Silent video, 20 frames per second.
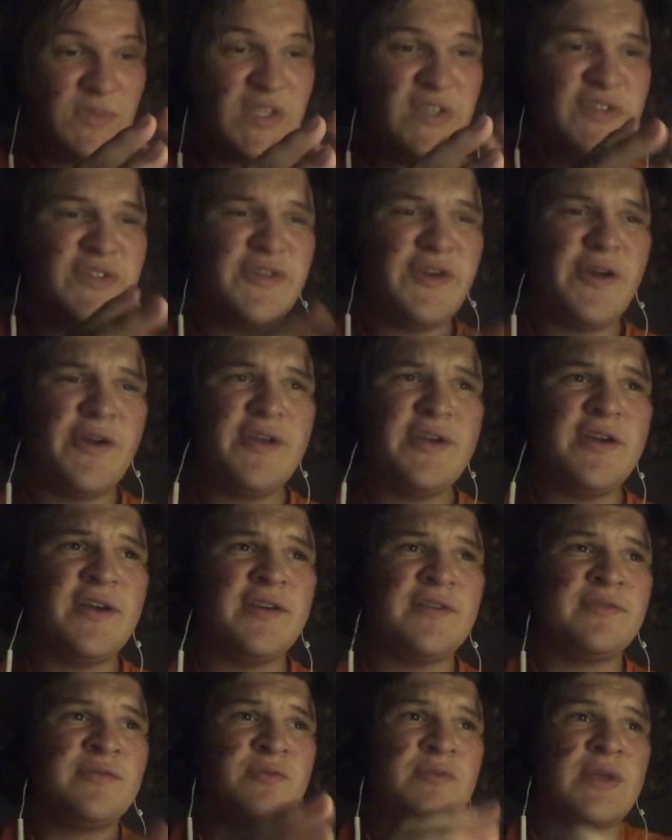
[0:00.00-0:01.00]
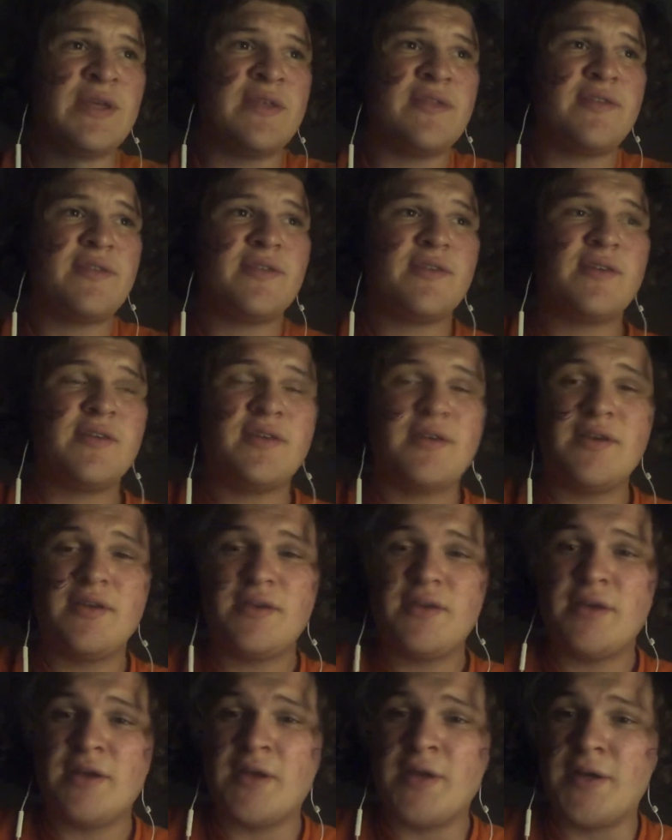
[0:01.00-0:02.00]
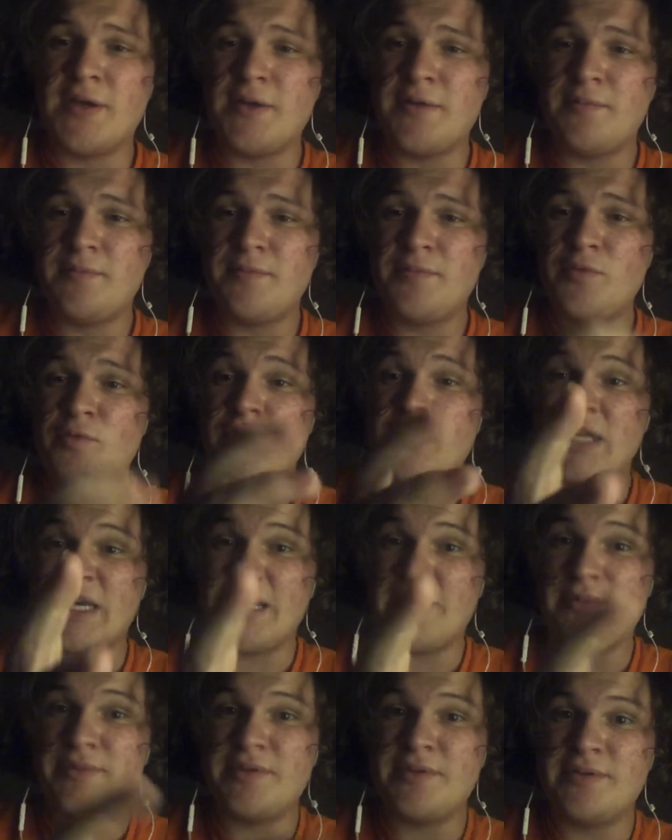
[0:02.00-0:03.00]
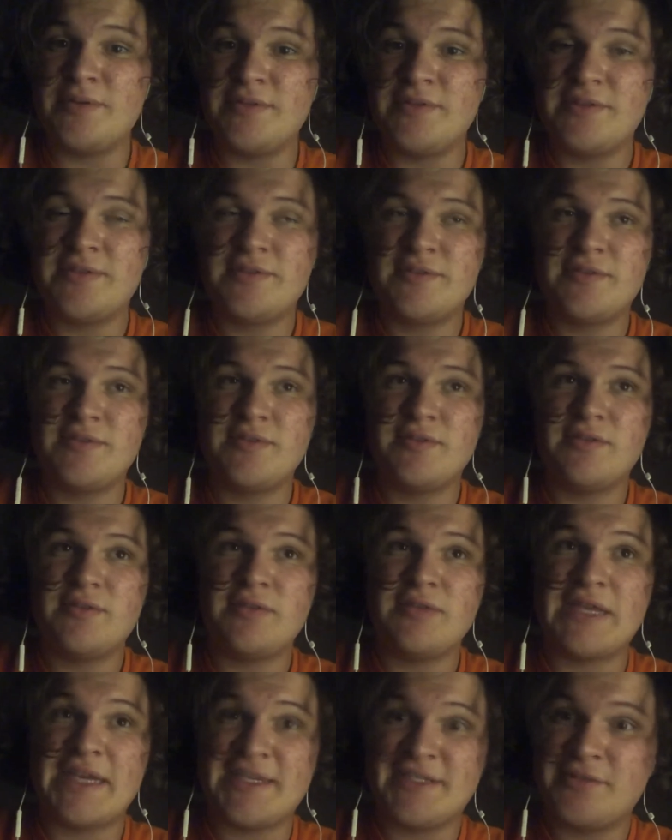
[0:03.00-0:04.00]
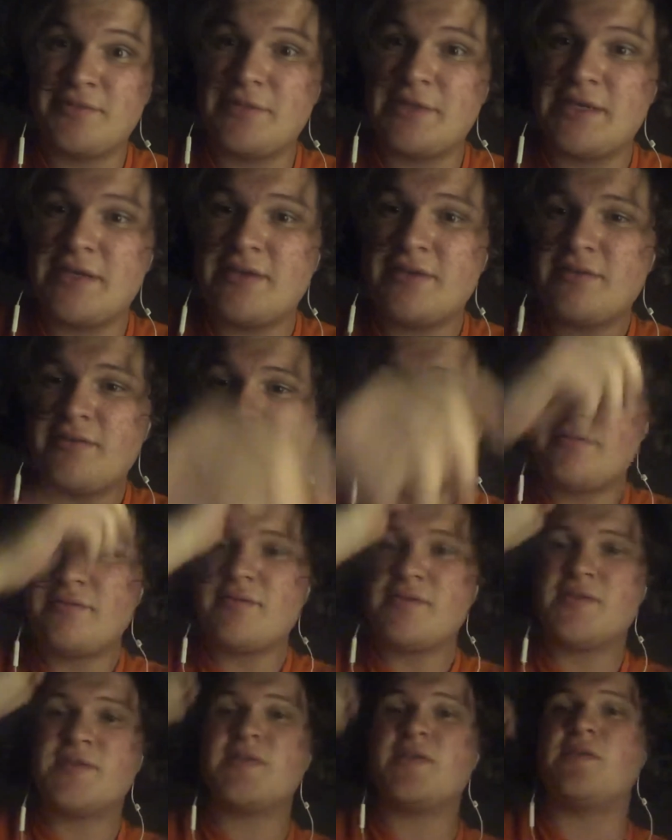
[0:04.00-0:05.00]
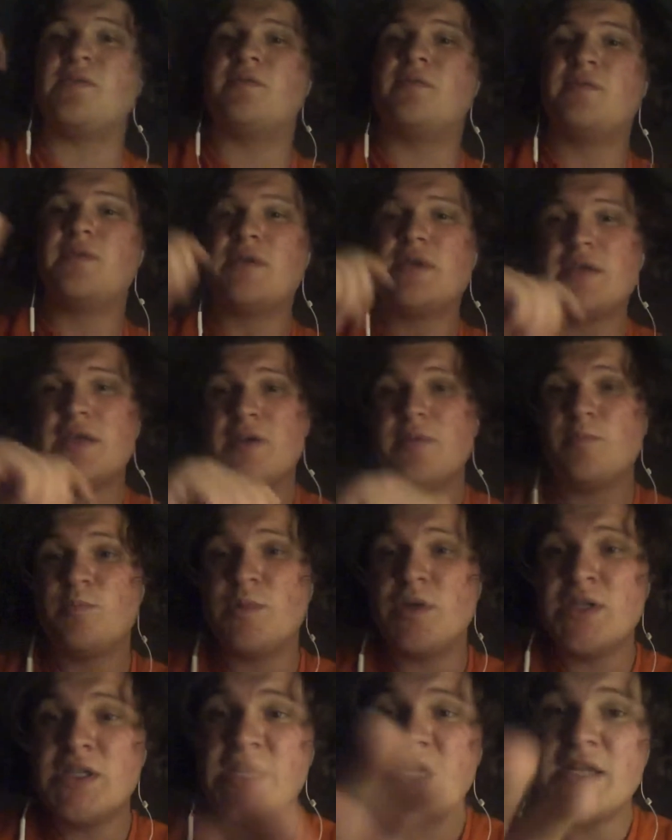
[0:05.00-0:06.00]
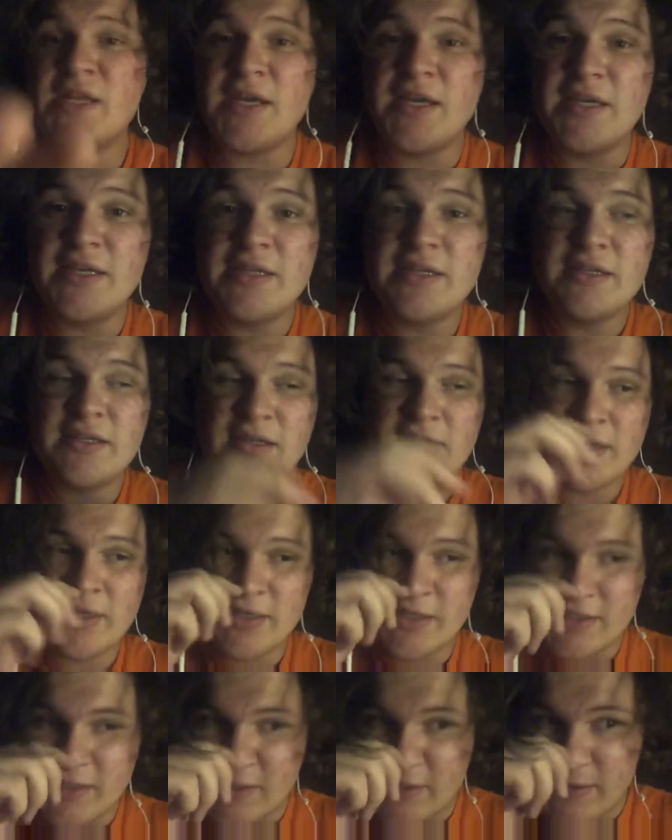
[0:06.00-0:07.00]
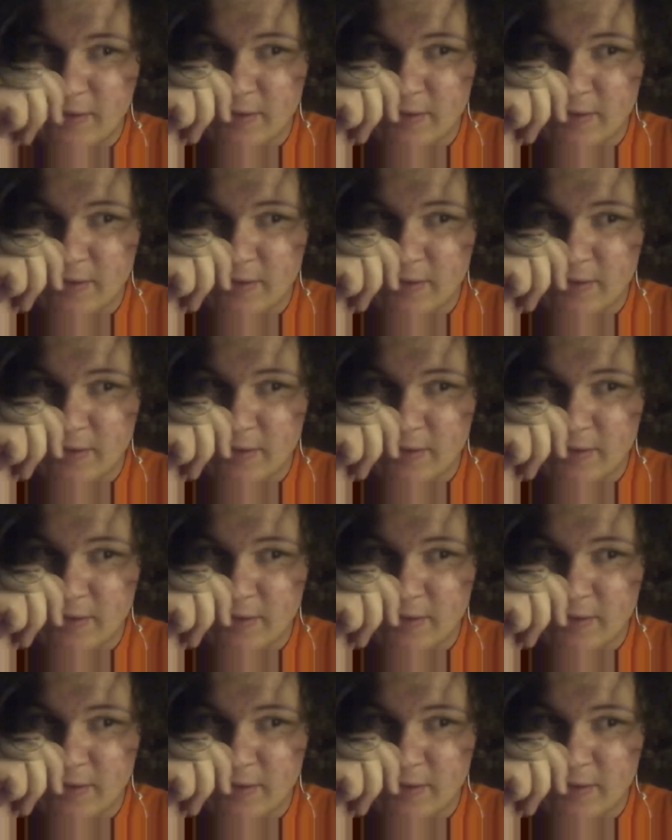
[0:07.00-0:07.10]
Starting off with what happened last week. So, Monday night, I